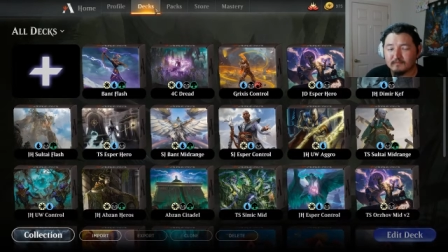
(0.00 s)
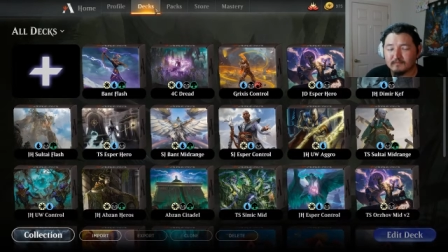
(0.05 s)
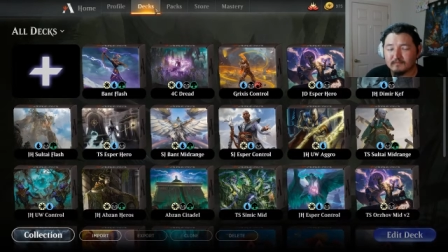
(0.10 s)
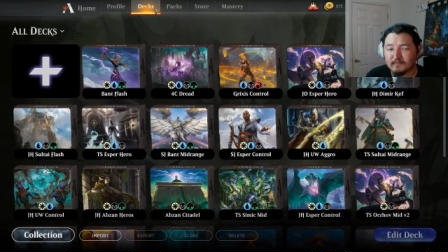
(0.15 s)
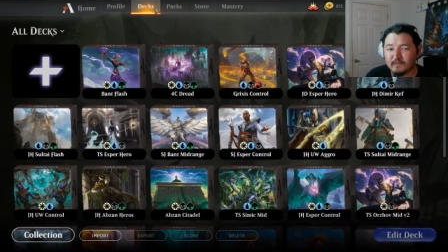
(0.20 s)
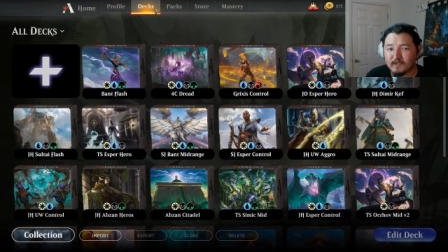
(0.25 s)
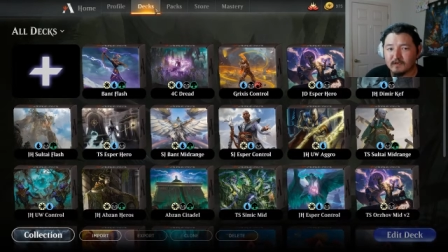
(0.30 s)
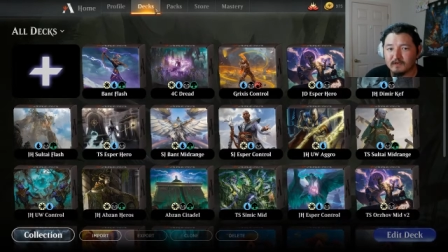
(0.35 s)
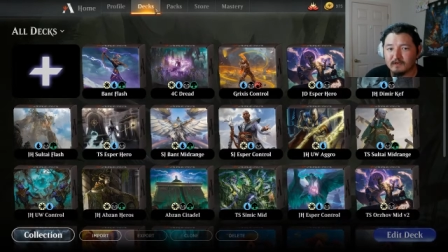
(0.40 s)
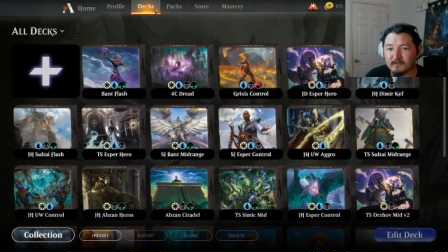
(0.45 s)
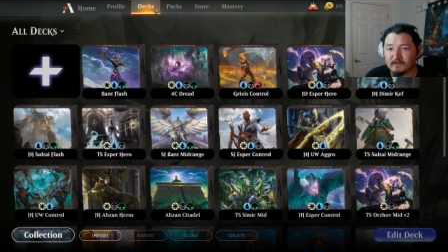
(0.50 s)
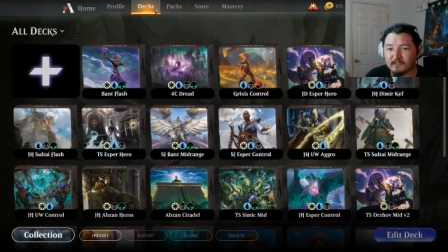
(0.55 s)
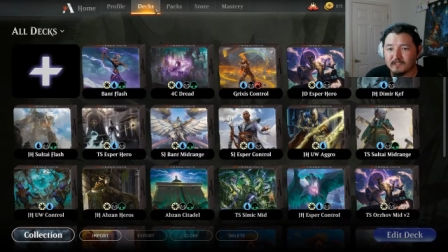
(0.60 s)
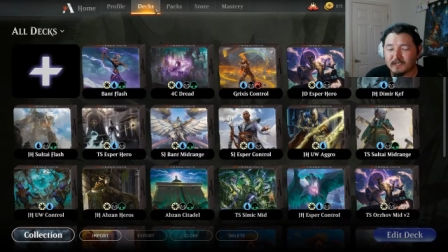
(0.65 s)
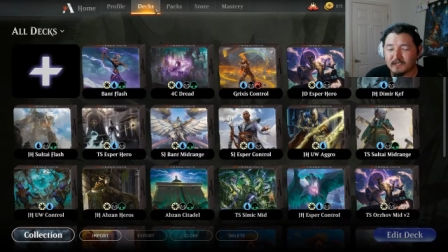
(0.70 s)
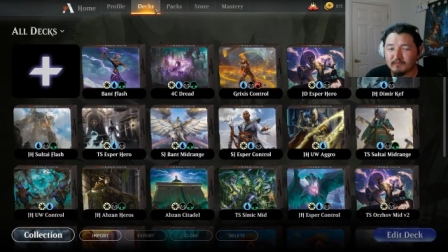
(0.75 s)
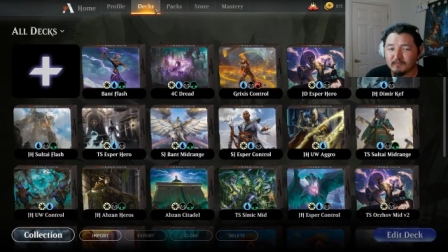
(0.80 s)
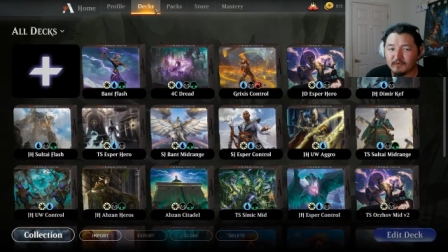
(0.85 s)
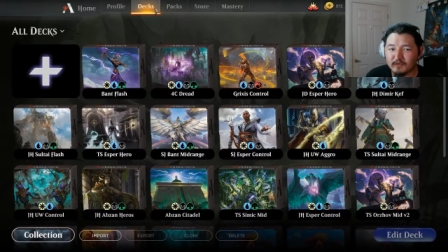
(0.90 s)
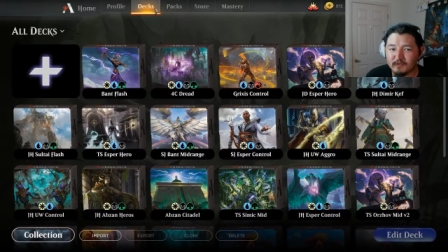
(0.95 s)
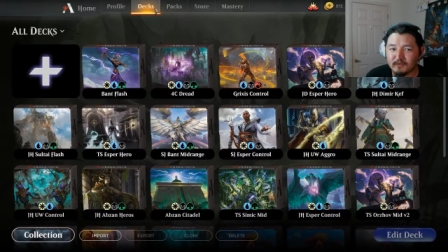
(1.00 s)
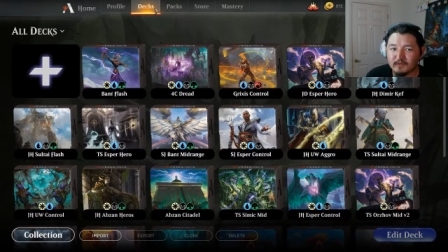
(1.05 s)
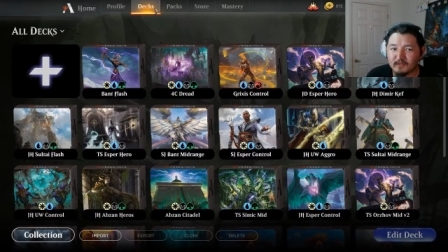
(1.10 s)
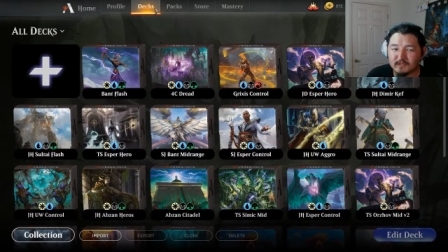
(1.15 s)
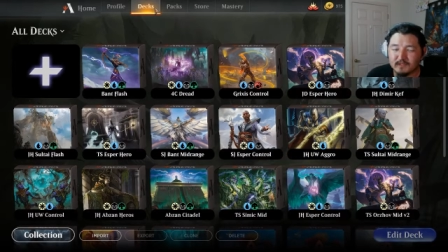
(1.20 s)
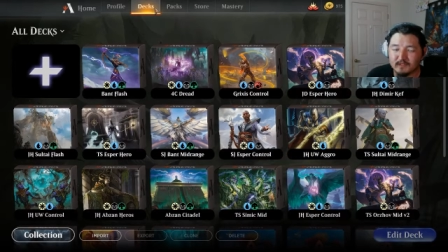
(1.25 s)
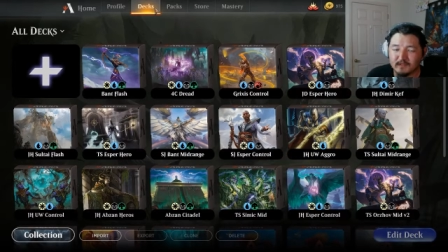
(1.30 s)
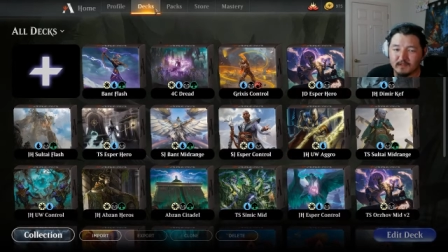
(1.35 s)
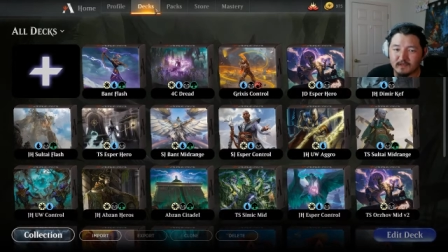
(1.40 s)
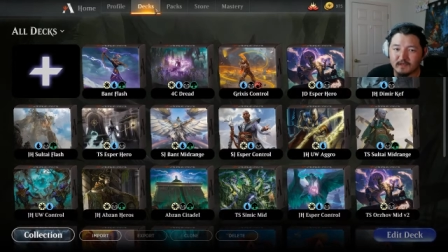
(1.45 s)
their second
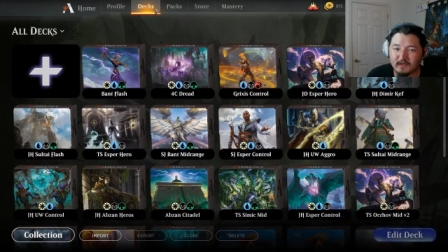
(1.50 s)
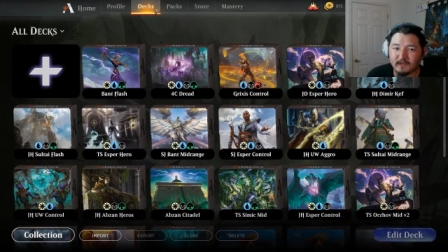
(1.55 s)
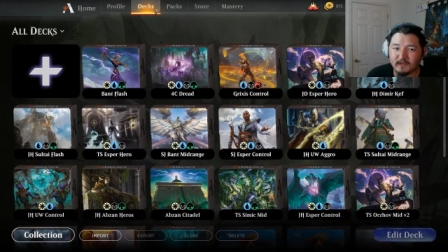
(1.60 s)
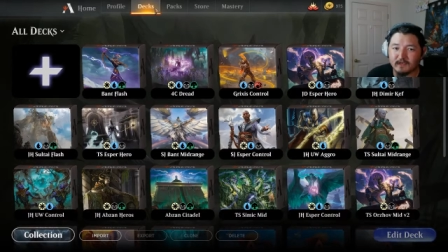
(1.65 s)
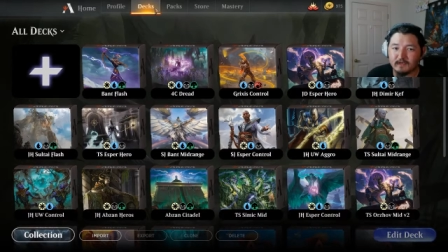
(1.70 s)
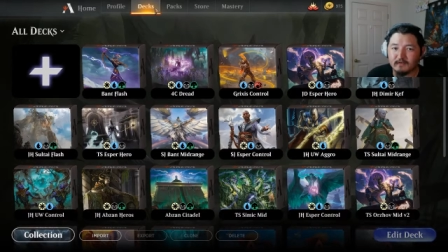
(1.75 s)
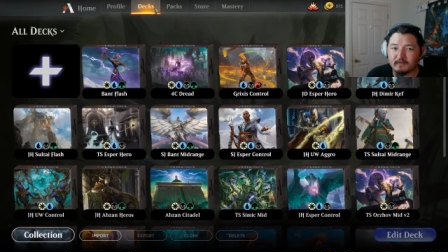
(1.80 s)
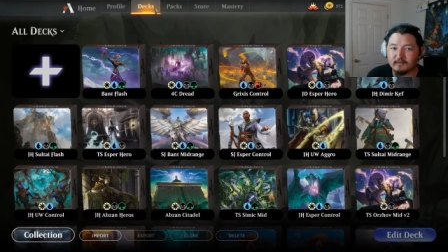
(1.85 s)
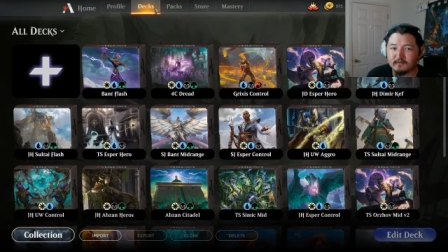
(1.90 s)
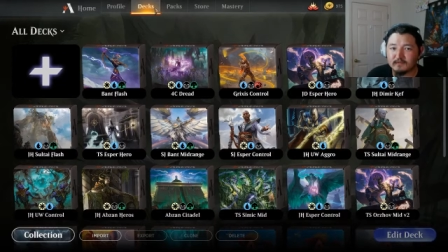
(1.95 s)
pre-release, and then again